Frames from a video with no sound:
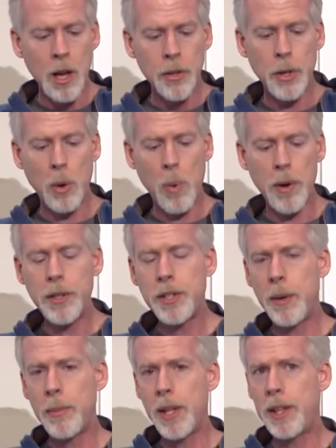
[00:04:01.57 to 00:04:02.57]
So what are
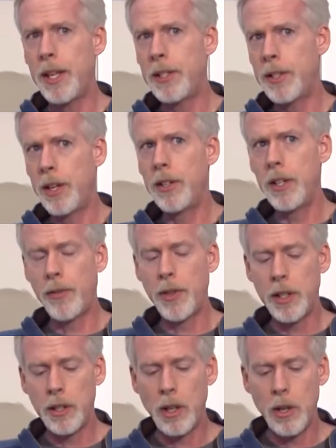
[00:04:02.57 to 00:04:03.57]
some of the things that are
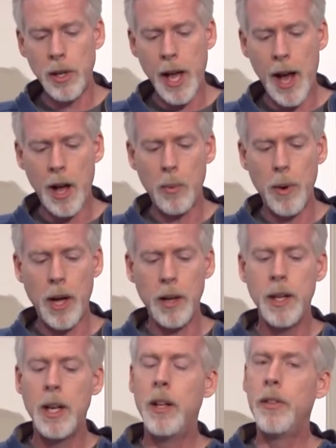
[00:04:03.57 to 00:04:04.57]
different in a locale?
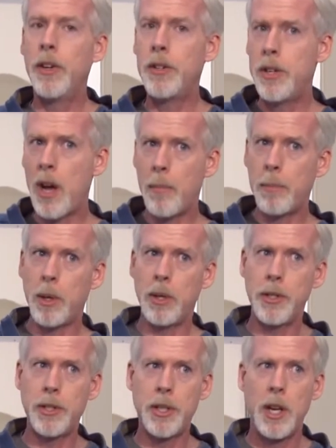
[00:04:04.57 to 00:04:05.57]
Well, there's
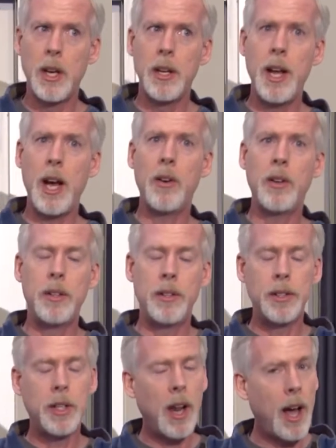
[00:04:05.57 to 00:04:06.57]
numbers. Now,
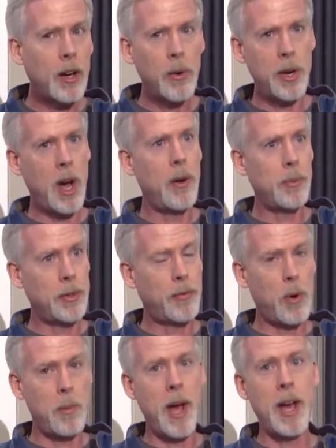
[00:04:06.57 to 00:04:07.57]
there's a lot going on with
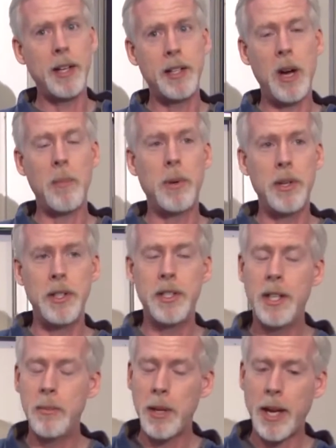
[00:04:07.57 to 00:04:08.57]
formatting numbers. It
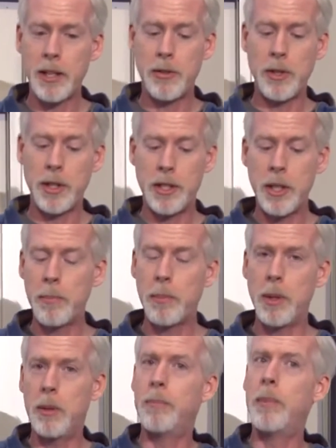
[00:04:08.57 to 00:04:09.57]
seems like it's really
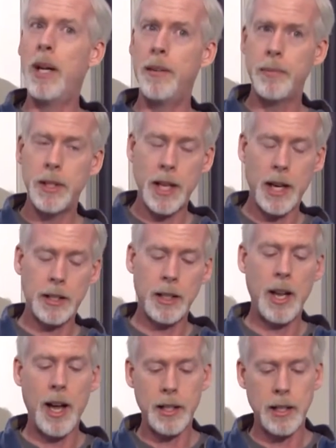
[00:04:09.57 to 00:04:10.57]
simple, but there's actually
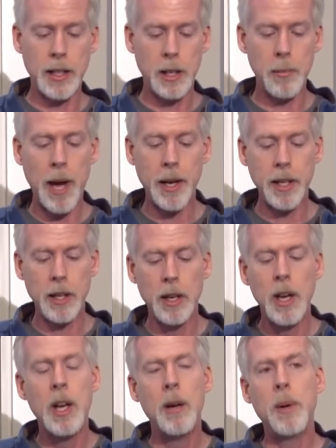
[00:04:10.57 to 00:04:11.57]
a lot to think about here.
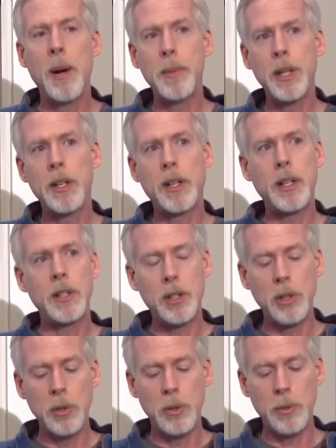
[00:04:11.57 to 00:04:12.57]
But I'm going to look at
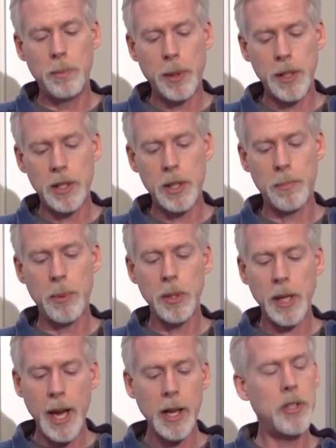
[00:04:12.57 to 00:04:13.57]
two pretty simple
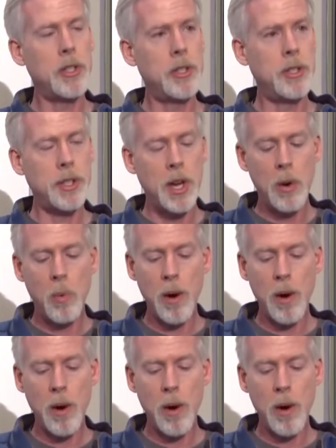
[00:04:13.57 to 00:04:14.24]
cases.